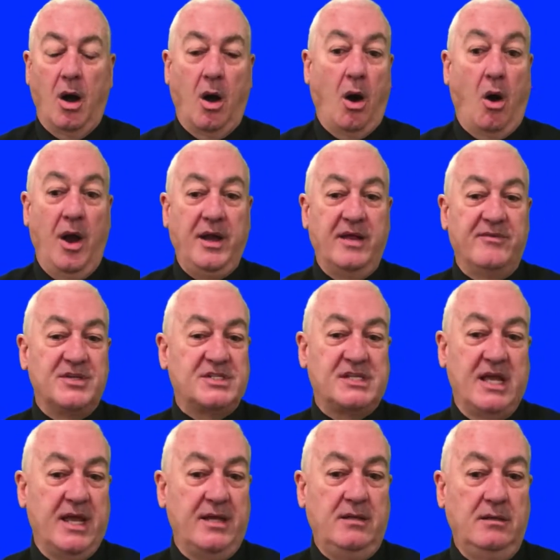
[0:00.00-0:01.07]
I never
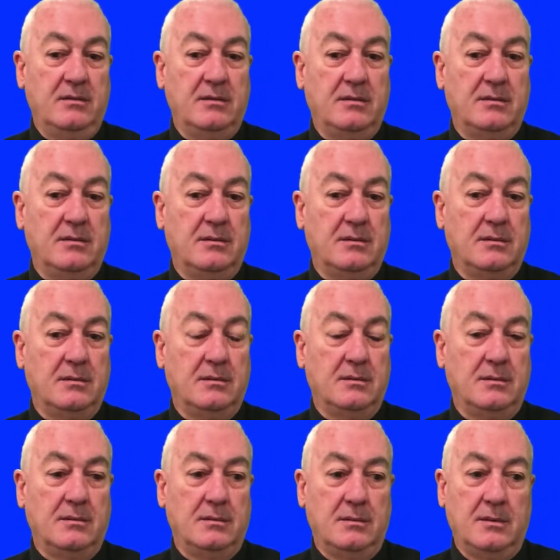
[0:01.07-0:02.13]
said
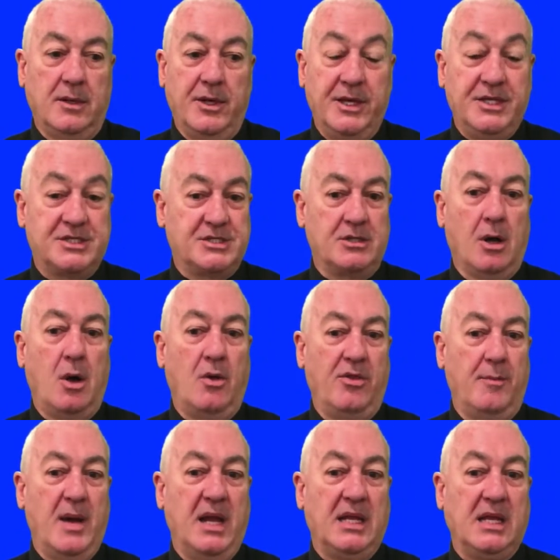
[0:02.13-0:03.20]
he stole the
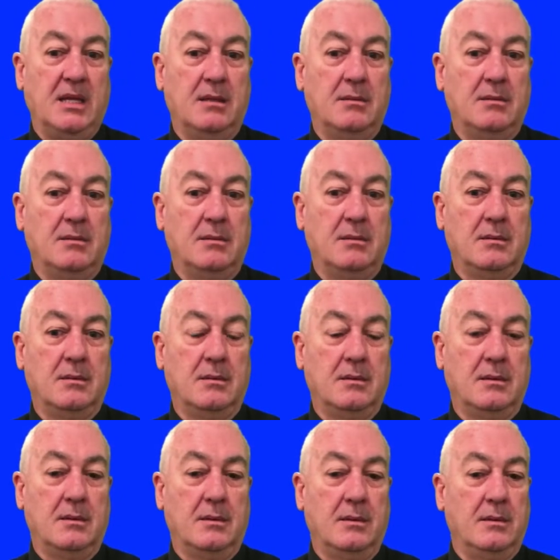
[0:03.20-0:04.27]
money.
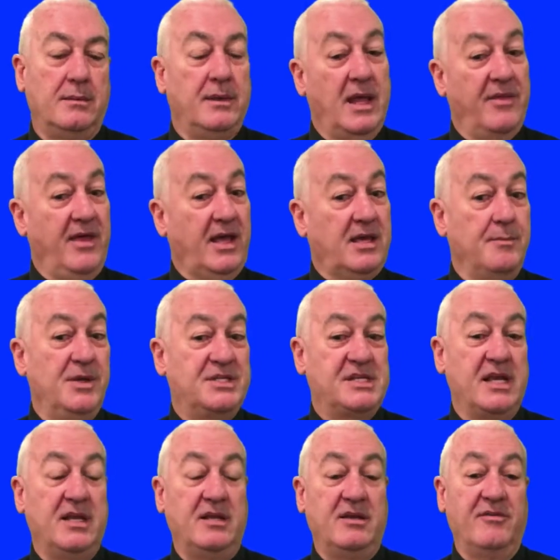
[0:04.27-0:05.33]
Now that can be
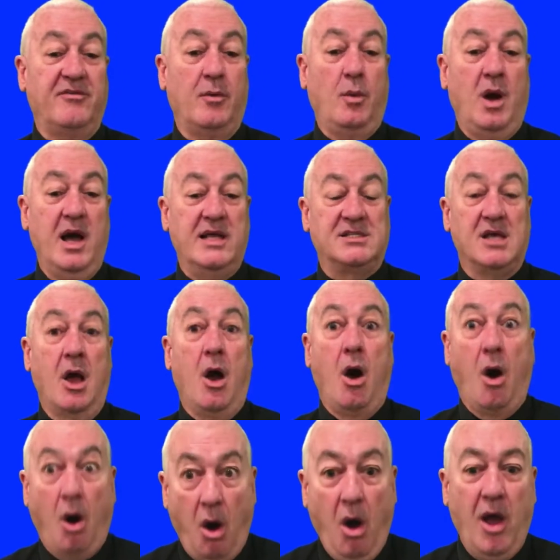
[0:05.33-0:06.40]
said in different ways.
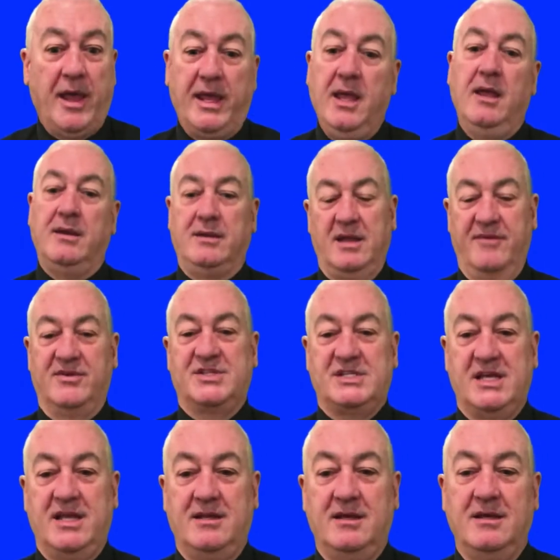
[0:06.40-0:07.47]
I never
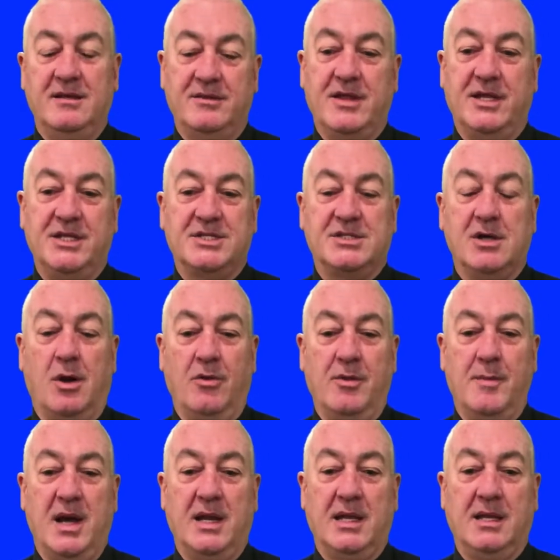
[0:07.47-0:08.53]
said that he stole the
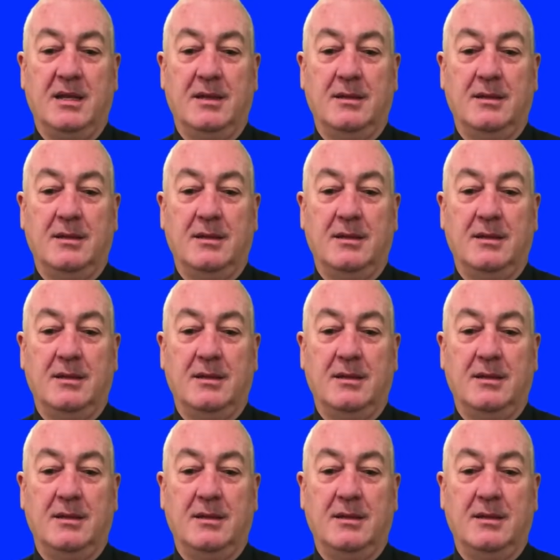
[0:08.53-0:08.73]
money.